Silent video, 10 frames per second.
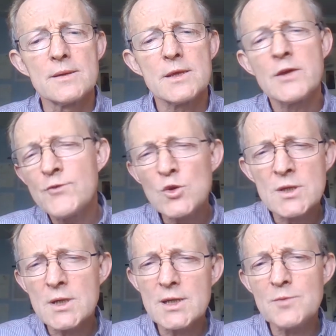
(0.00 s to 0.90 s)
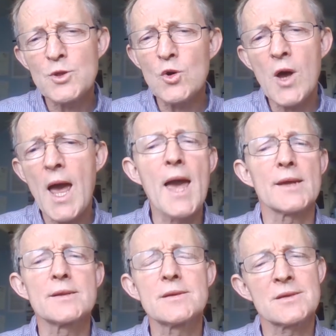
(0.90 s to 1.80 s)
If you can keep your
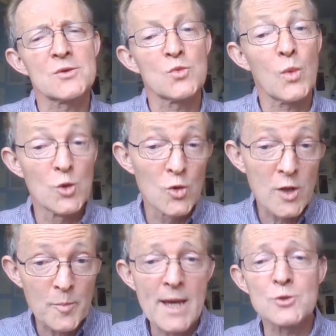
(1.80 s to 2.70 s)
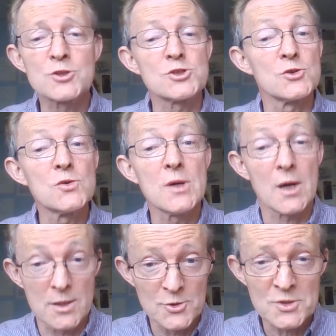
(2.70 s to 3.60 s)
head when all about you are
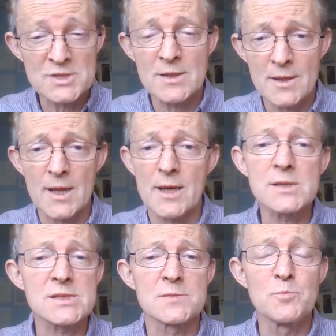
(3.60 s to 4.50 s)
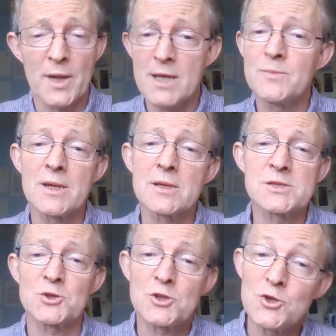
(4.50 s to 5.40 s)
losing theirs and blaming it
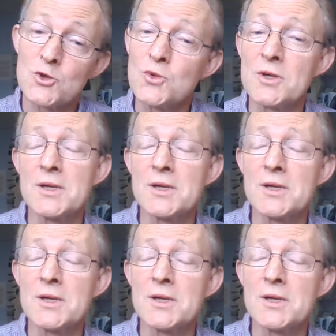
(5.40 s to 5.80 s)
on you,